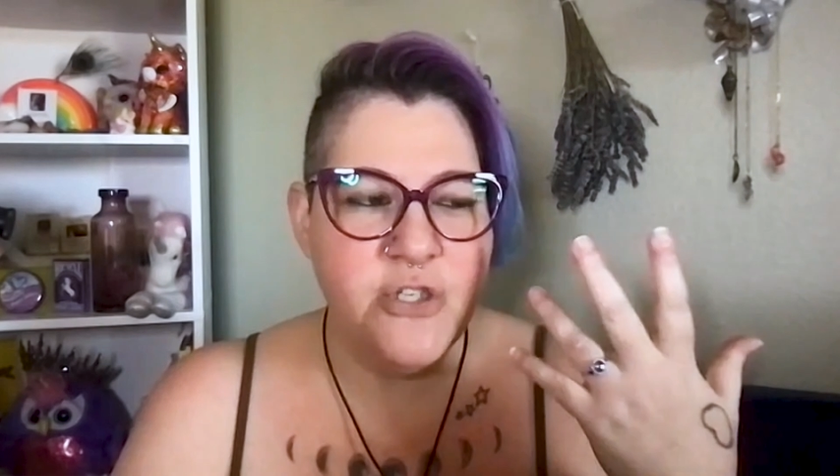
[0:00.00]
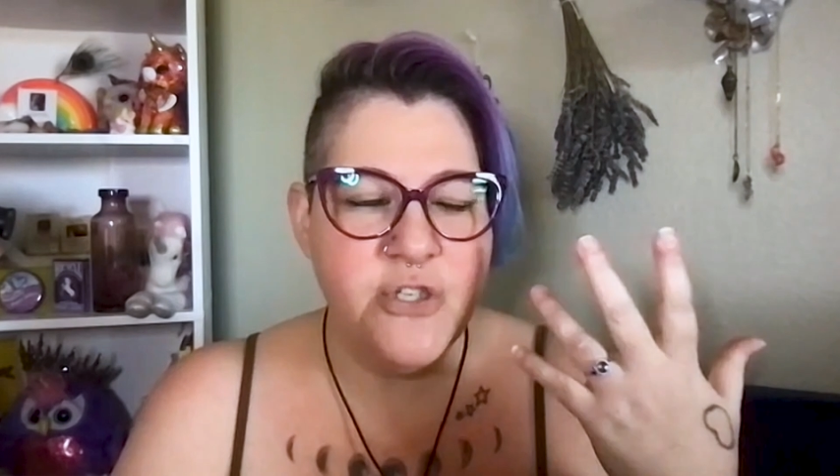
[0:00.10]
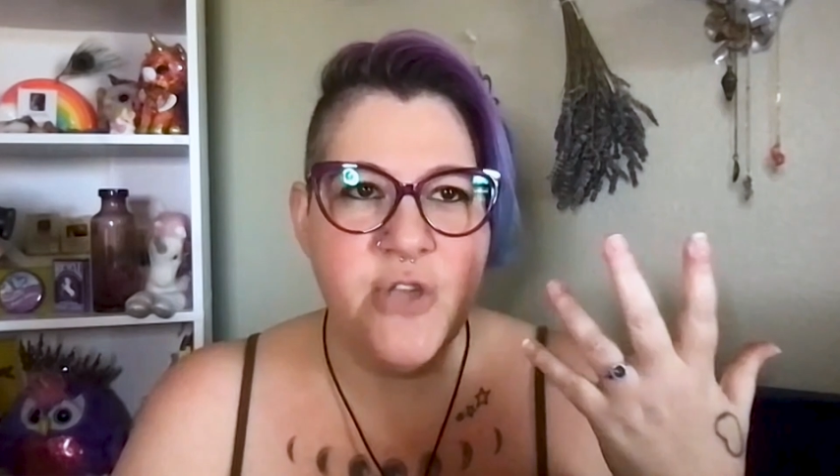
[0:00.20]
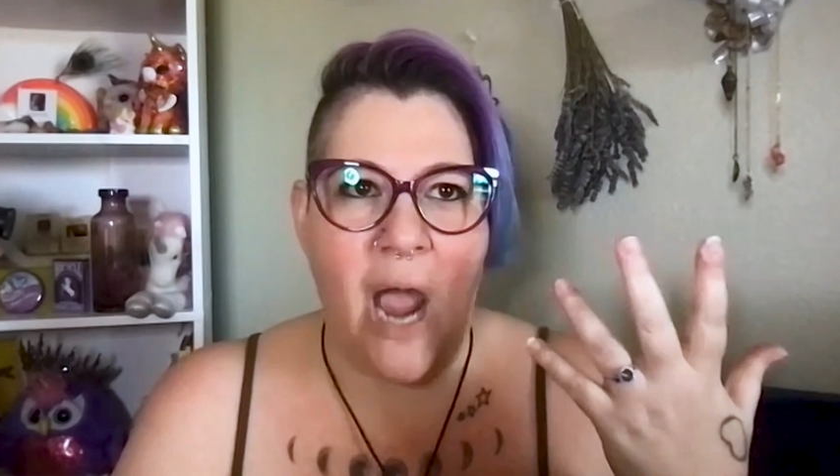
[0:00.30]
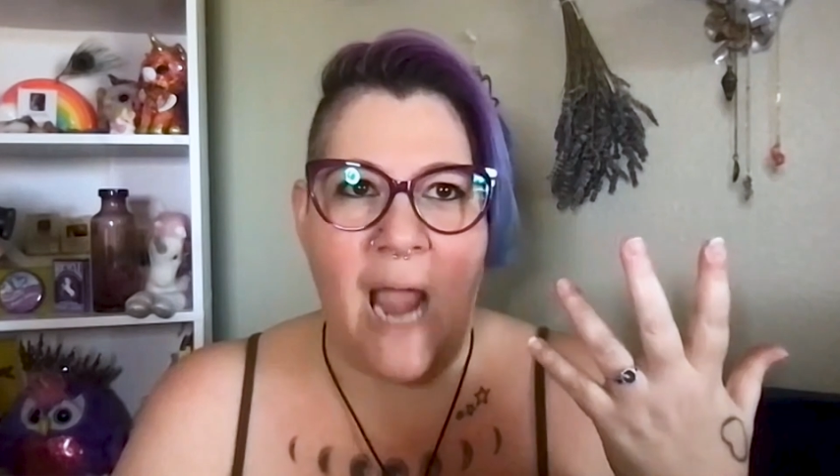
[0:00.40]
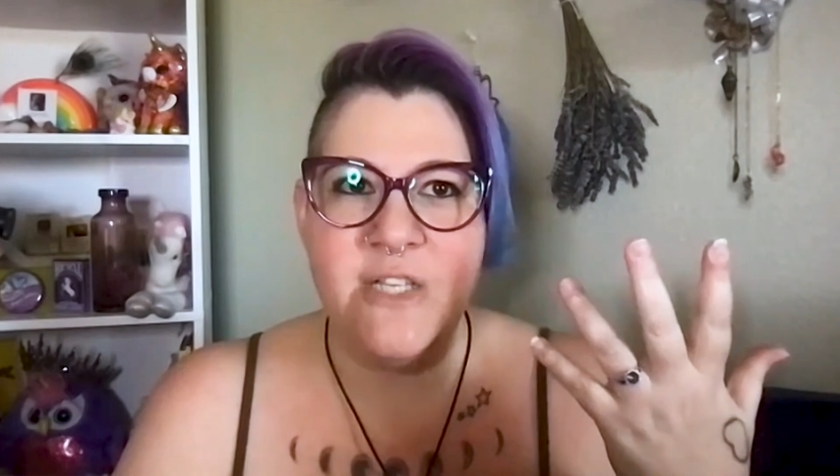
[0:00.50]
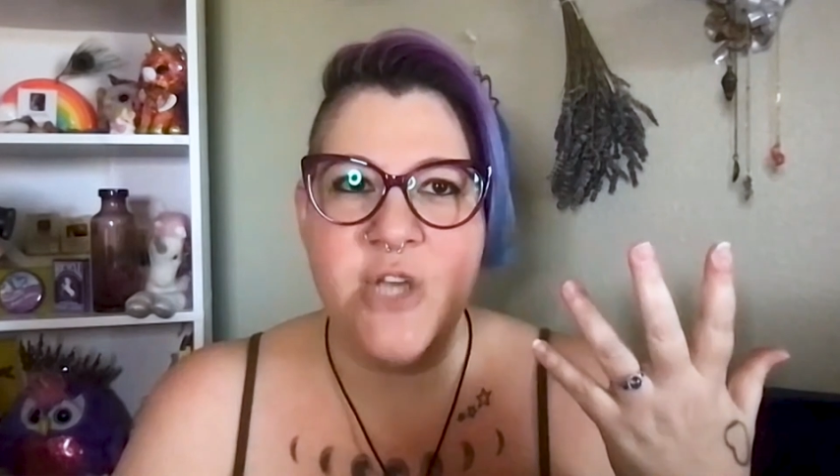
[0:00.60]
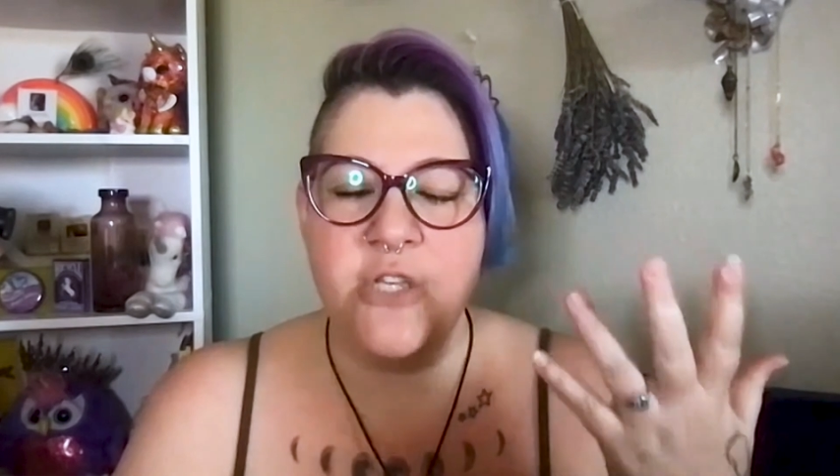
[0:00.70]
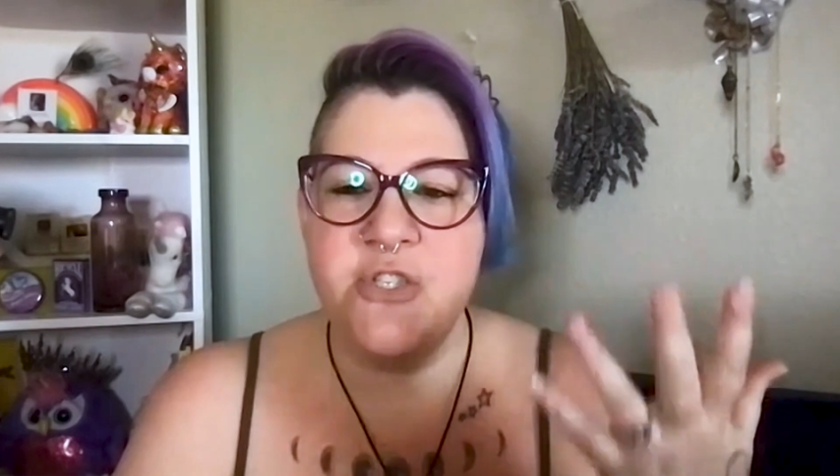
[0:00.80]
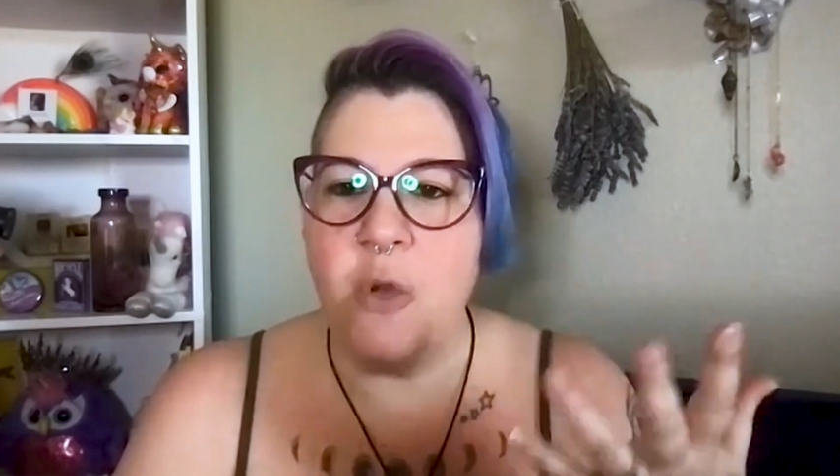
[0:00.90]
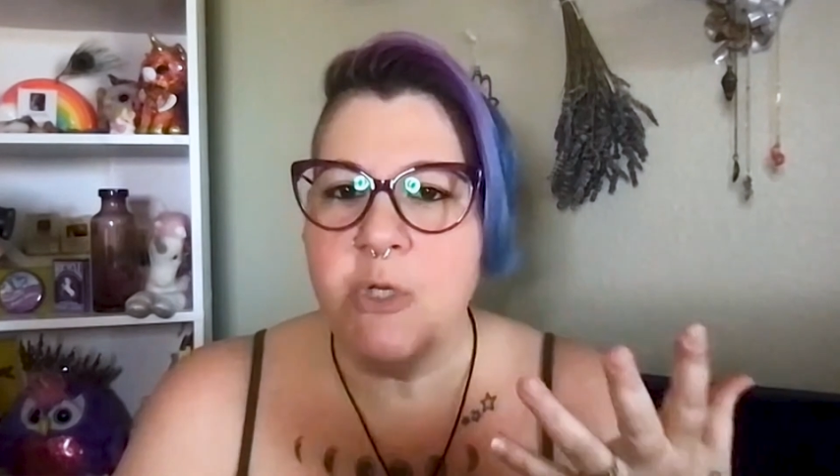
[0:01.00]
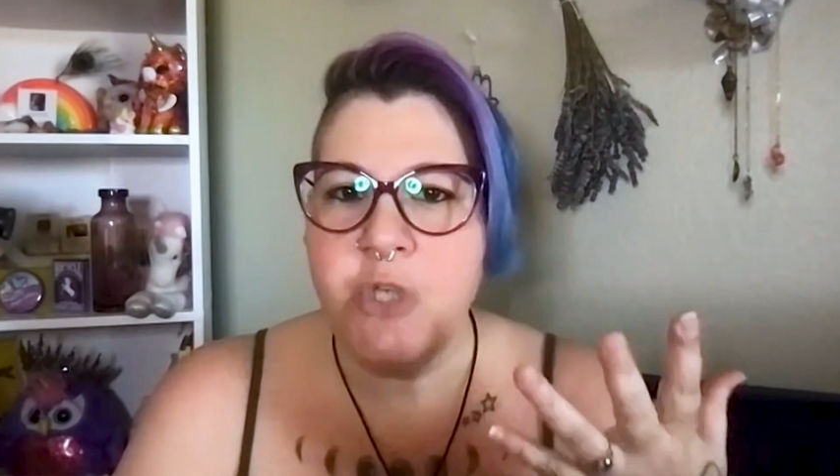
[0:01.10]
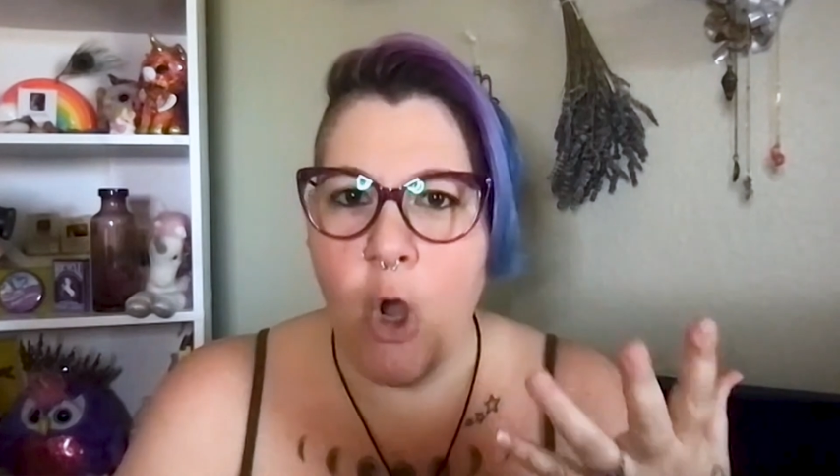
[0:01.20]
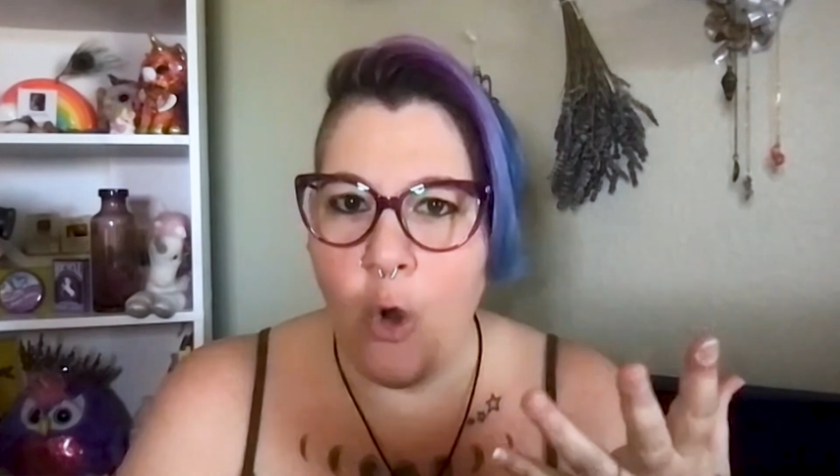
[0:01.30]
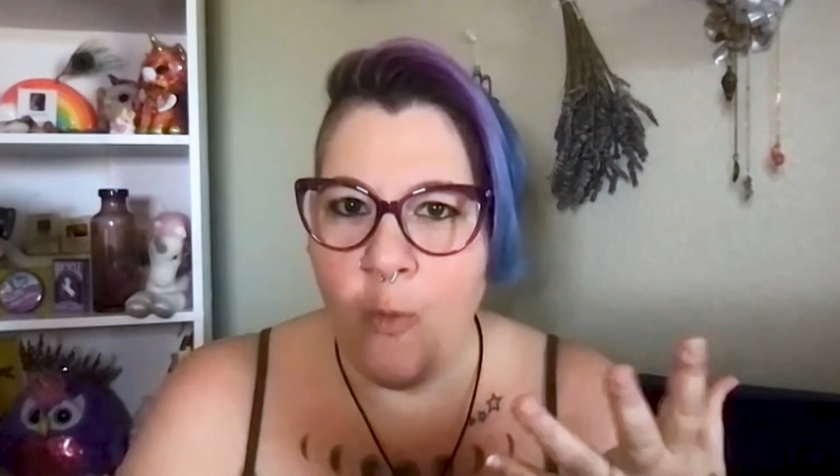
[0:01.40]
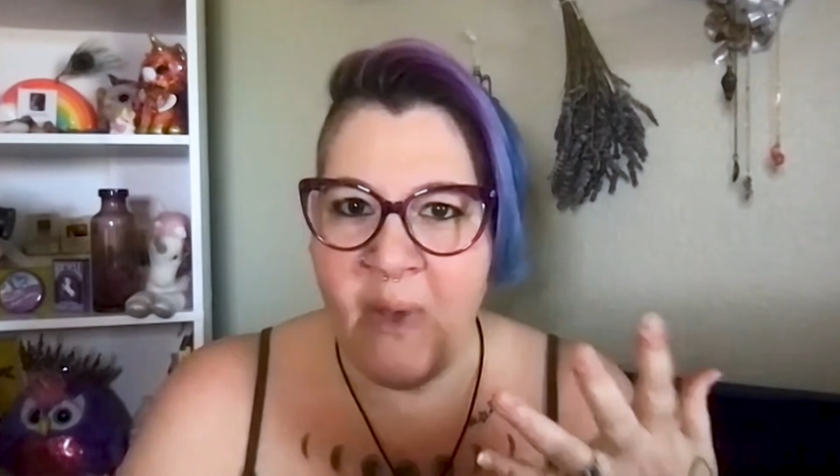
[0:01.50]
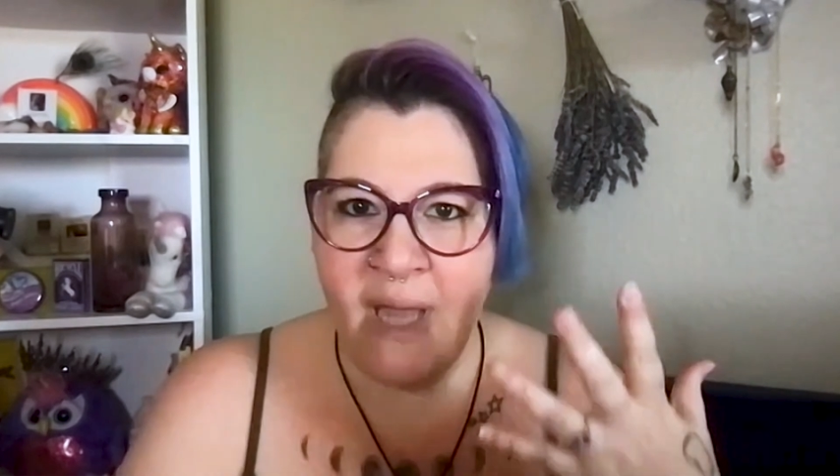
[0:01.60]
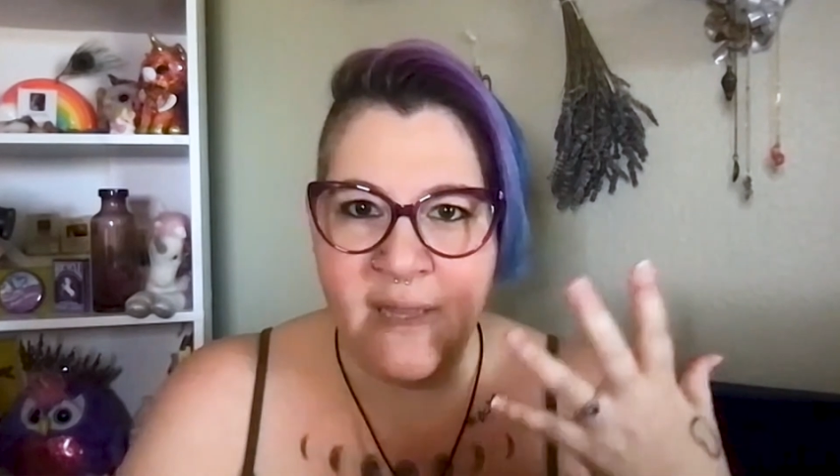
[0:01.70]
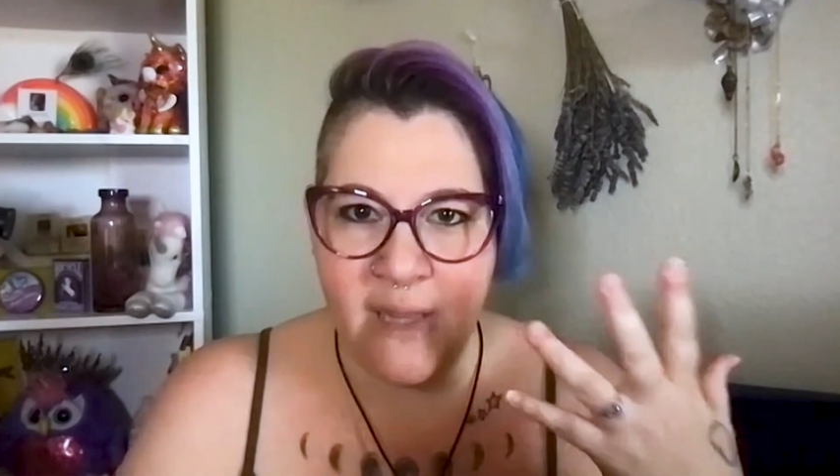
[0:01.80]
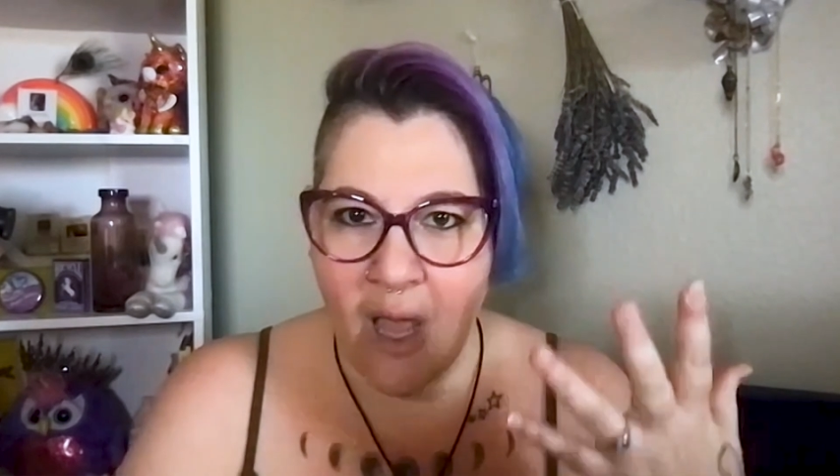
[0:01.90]
saw so much hope
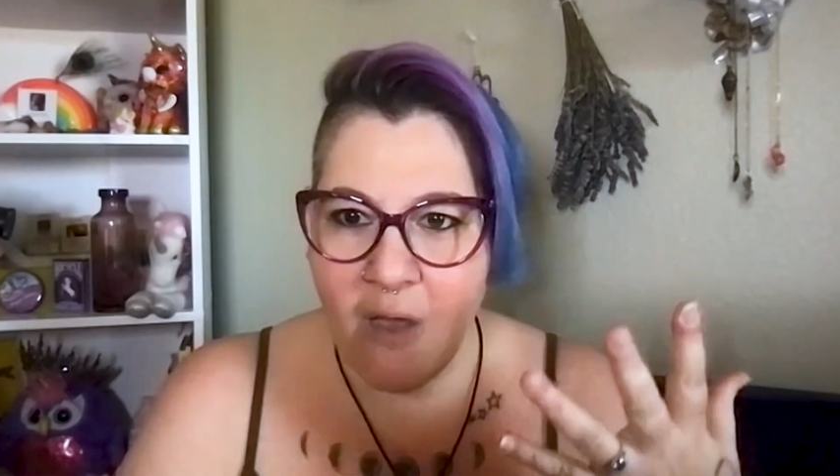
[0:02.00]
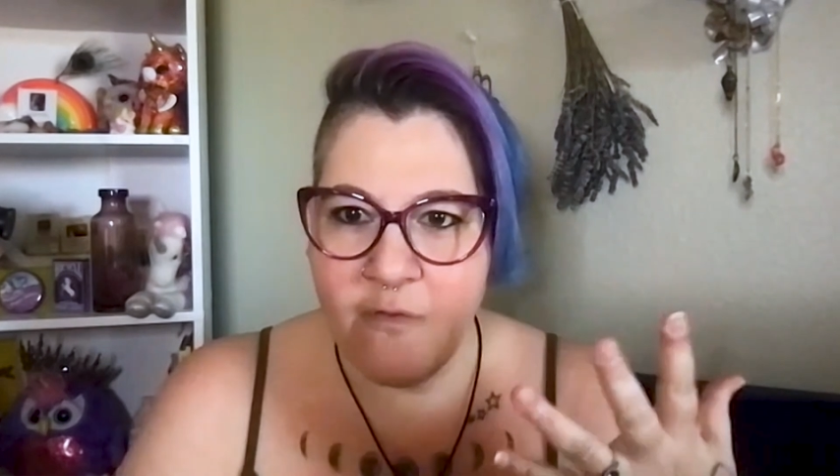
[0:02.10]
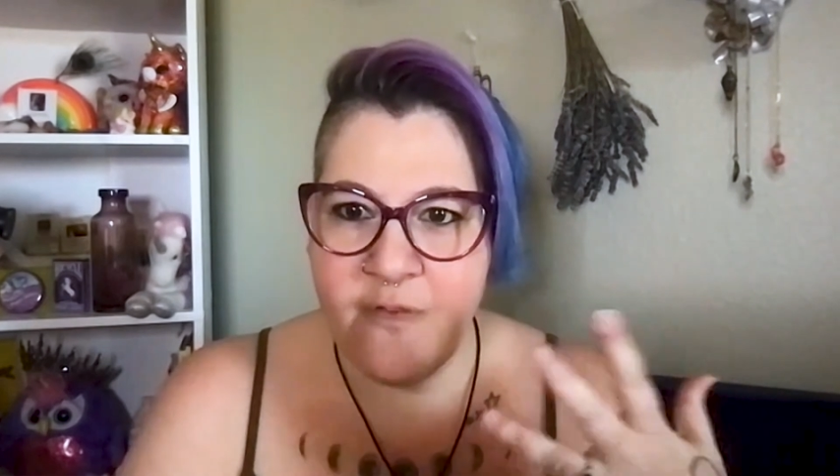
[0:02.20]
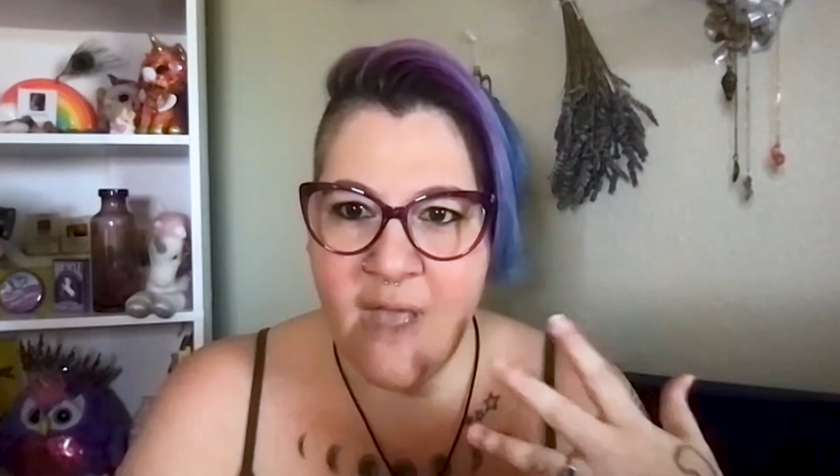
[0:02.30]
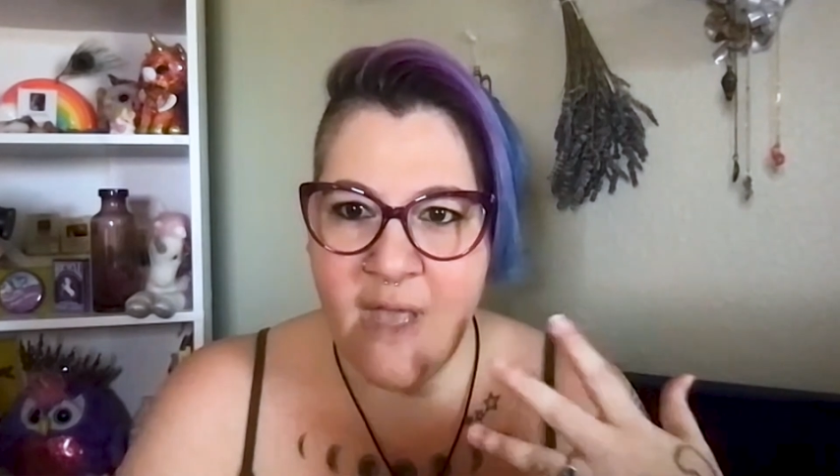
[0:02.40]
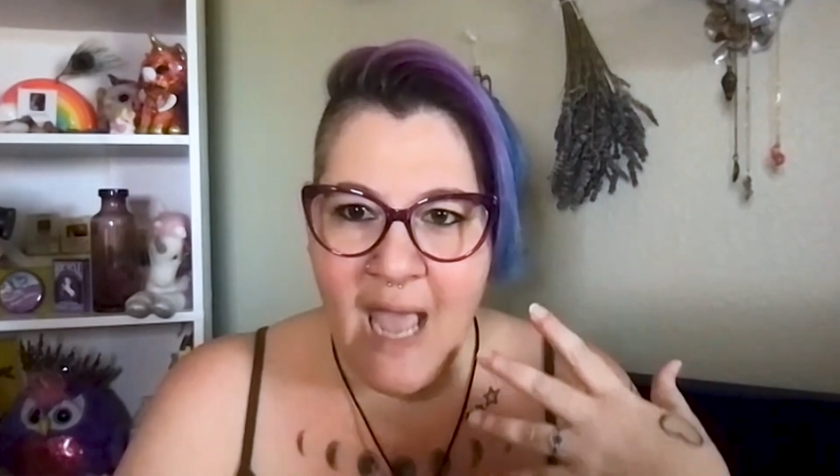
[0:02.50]
and love